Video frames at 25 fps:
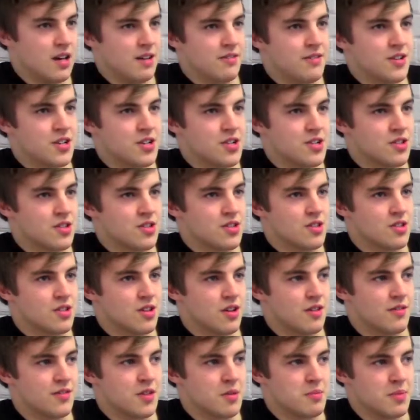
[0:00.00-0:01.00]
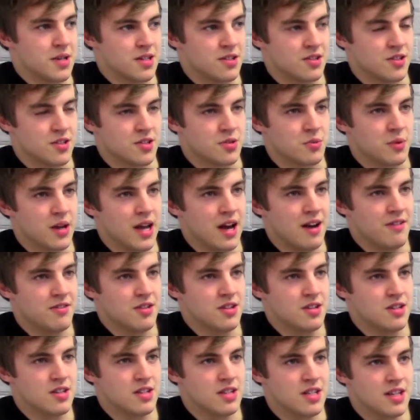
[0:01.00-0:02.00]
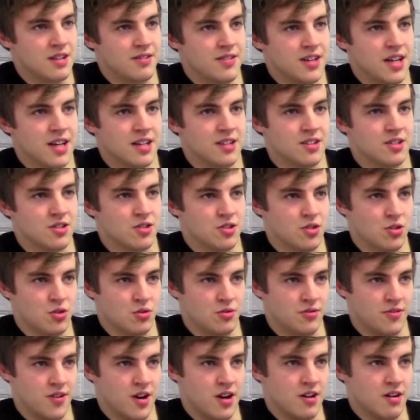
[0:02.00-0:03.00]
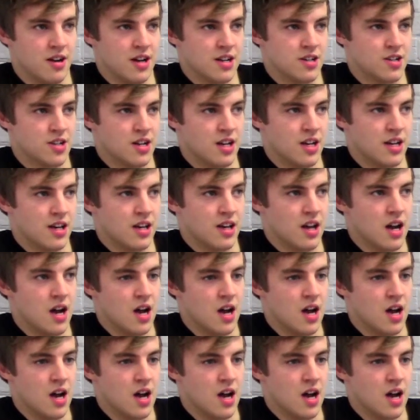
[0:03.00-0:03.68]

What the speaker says: visions of the business, we haven't deviated too far actually.